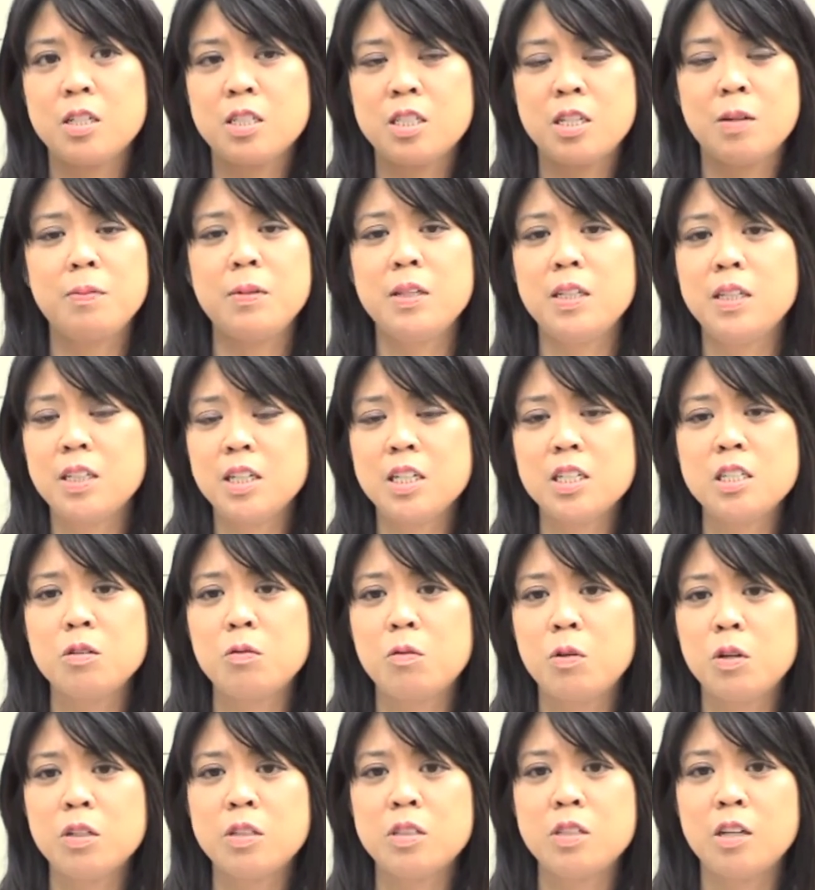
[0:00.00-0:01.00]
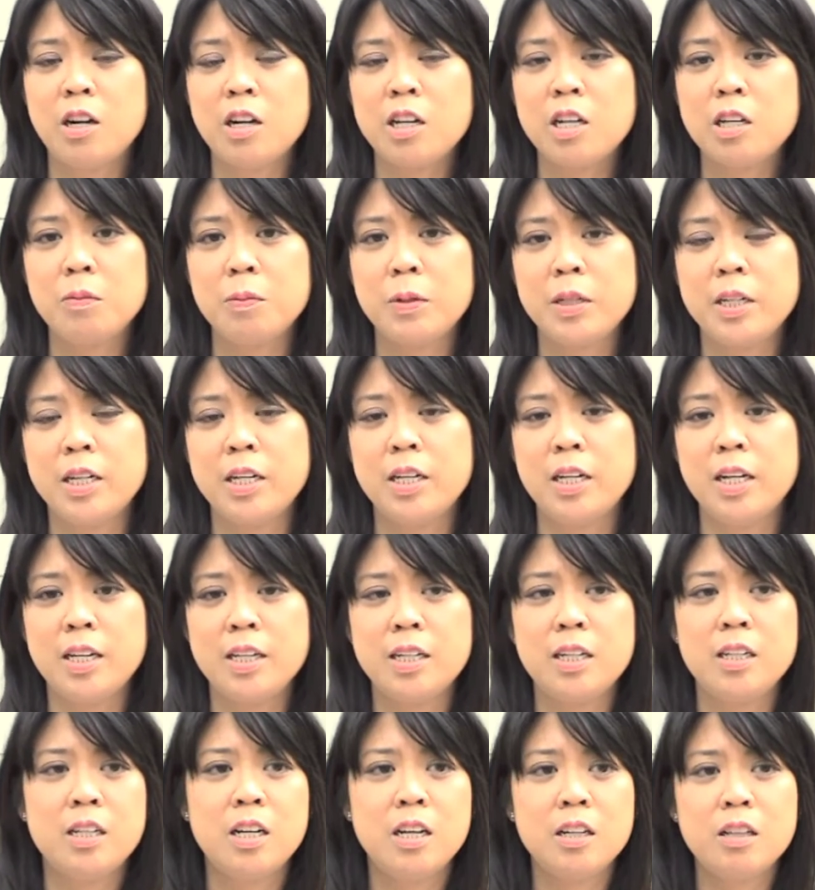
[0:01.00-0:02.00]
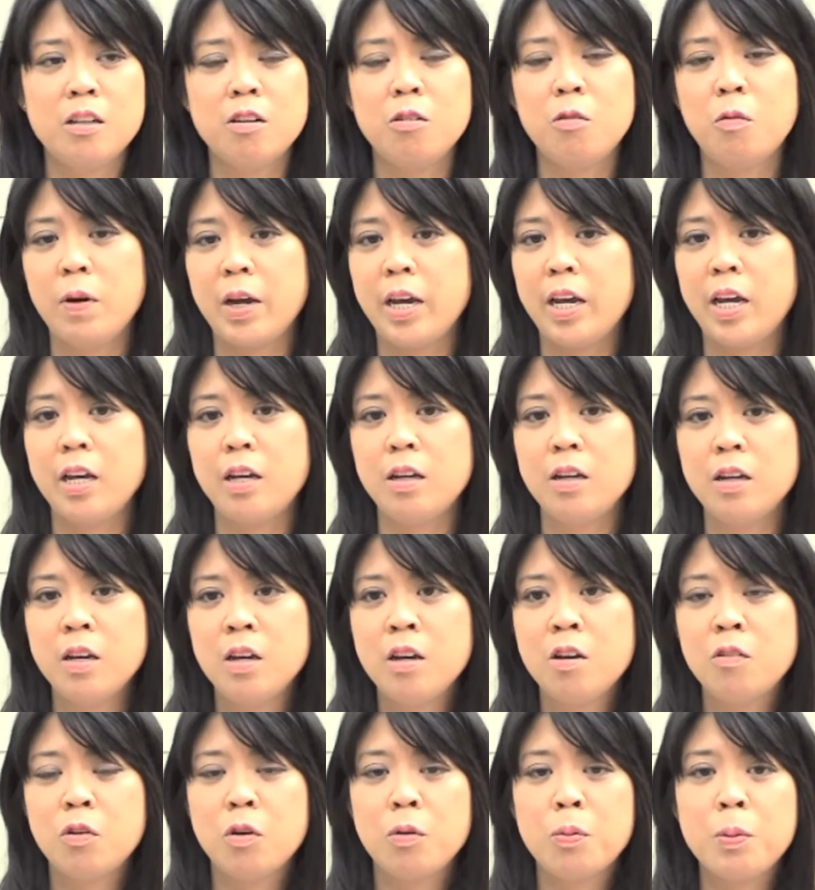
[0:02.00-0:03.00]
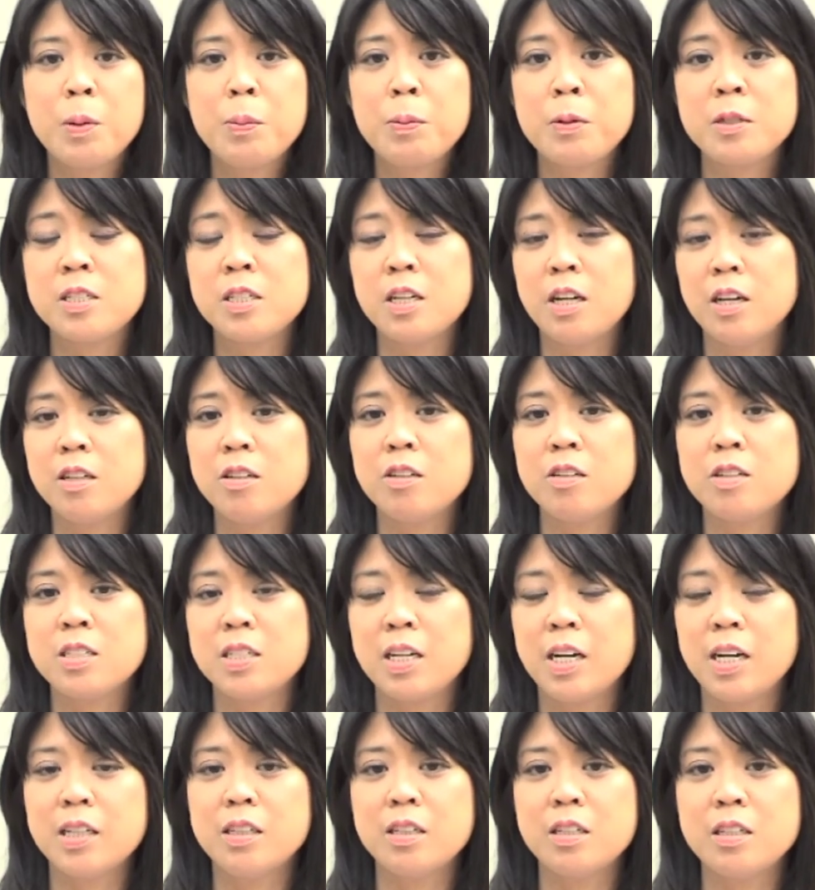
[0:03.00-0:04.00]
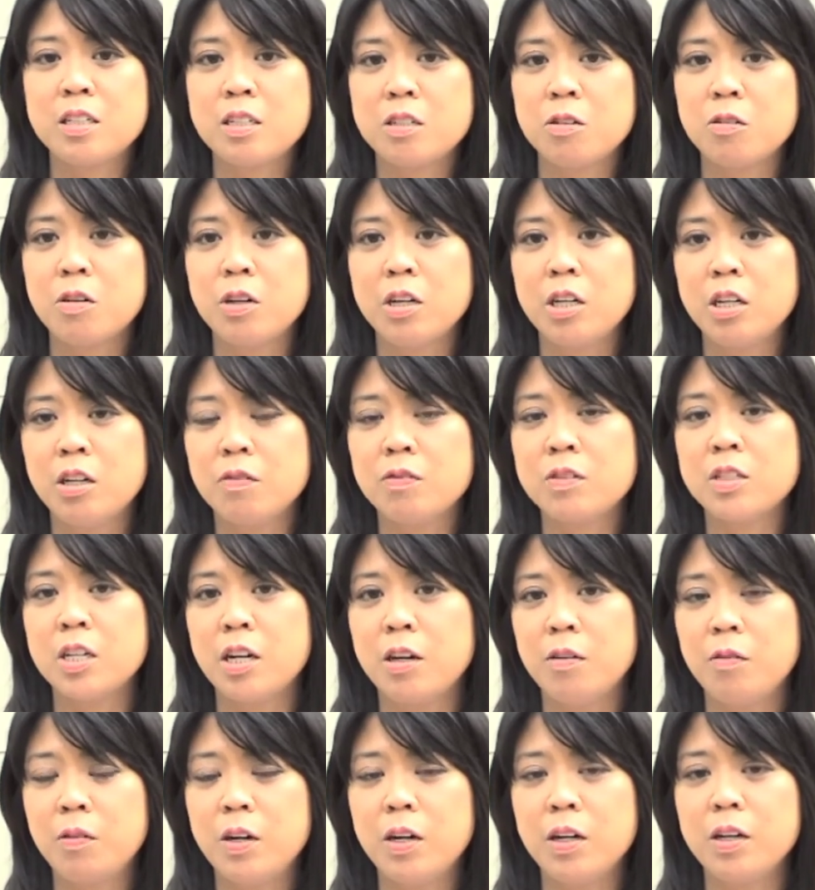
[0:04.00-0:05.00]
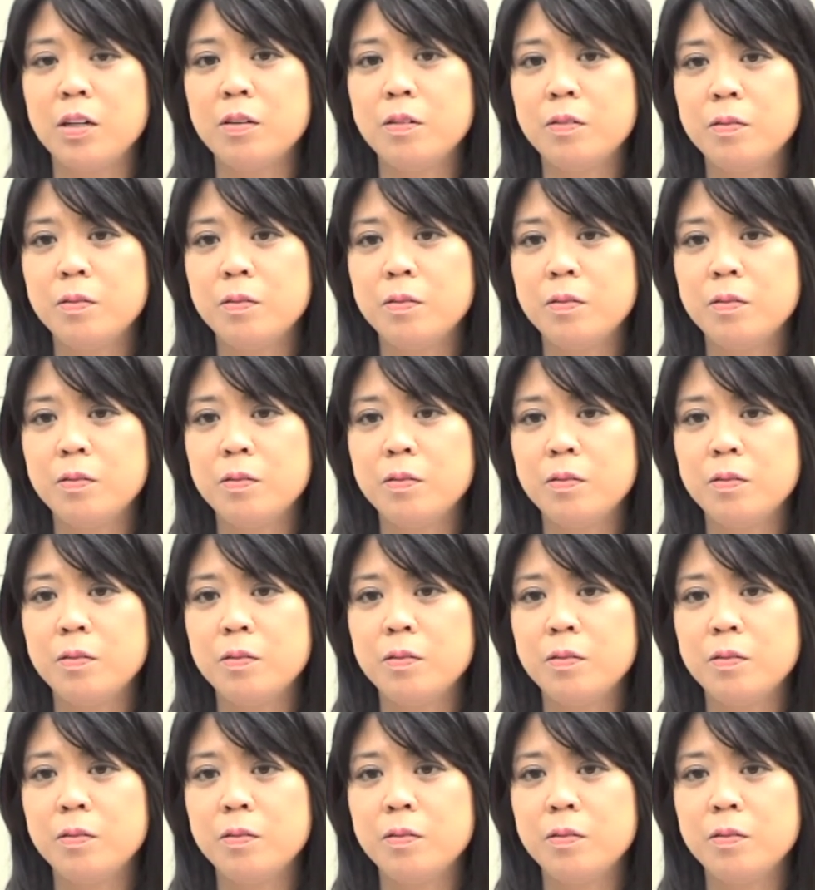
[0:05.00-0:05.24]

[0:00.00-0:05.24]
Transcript: something that's worth documented and another way for people to understand the story of Taiwan.